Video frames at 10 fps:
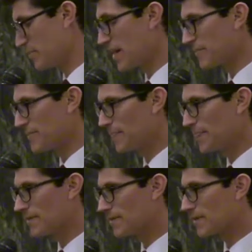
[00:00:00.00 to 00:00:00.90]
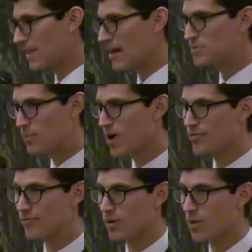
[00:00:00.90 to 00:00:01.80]
But the clouds
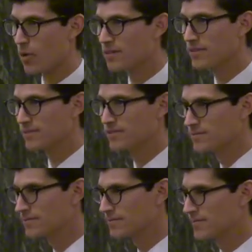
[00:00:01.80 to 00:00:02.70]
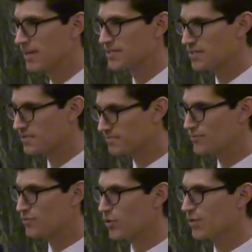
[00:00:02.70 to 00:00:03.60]
part for a moment, just to
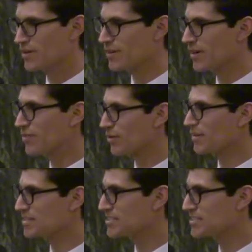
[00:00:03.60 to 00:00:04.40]
fool the authorities